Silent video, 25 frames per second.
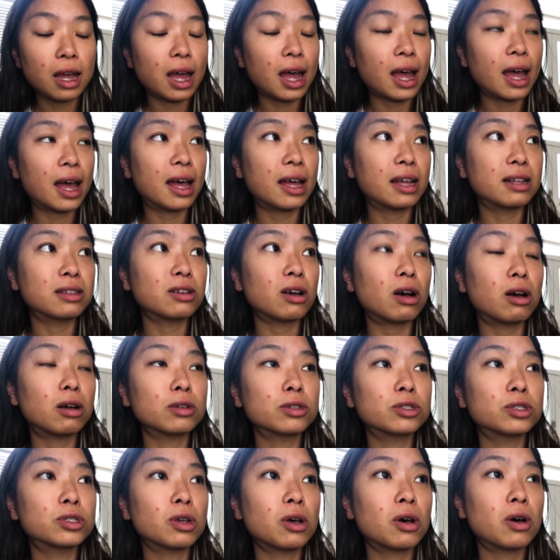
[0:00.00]
And
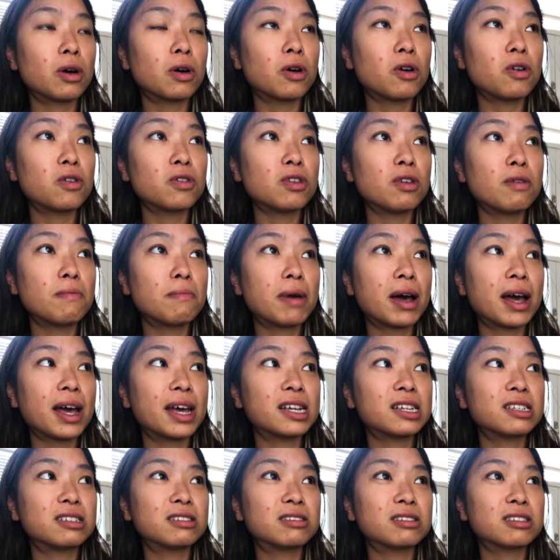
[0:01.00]
also you
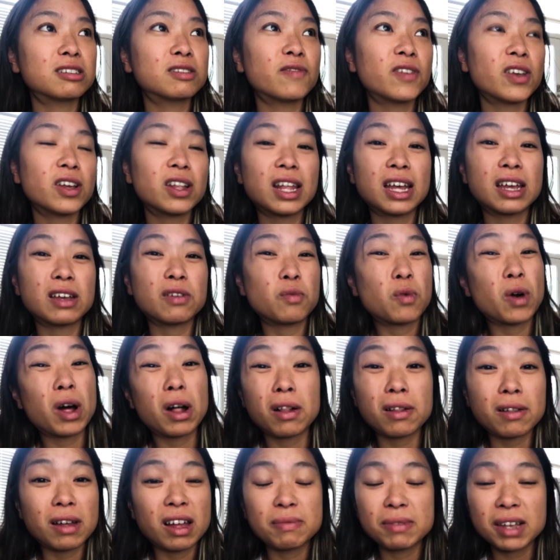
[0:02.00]
might just feel like,
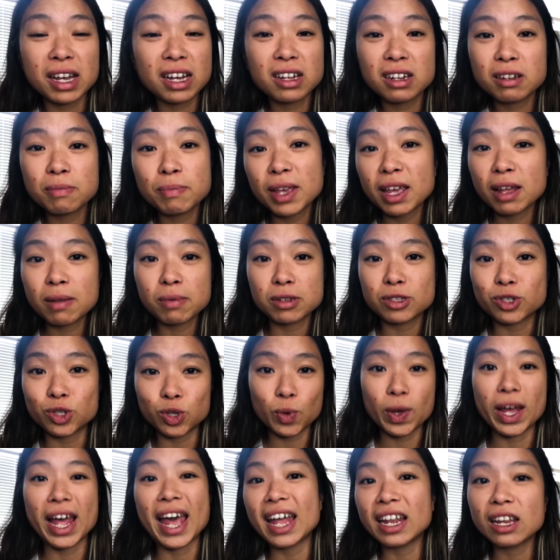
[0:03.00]
I'm not going to be able to
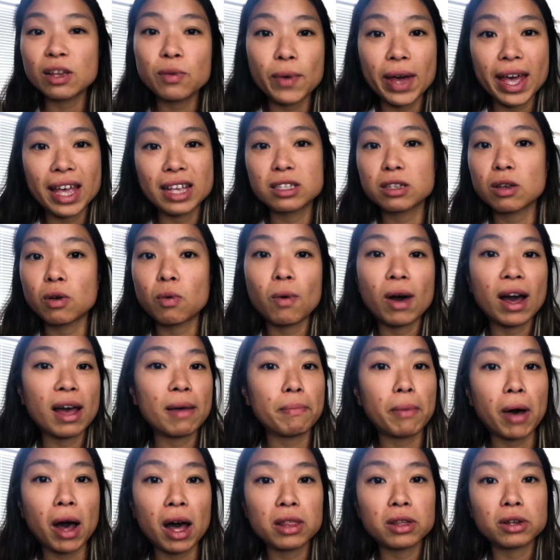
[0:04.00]
do it anyway, so why
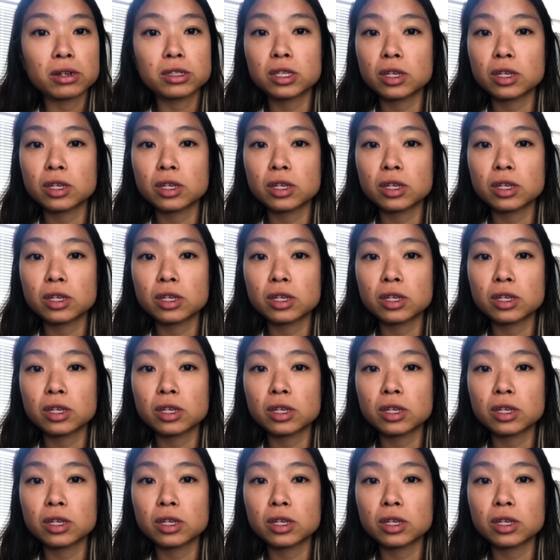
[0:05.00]
bother?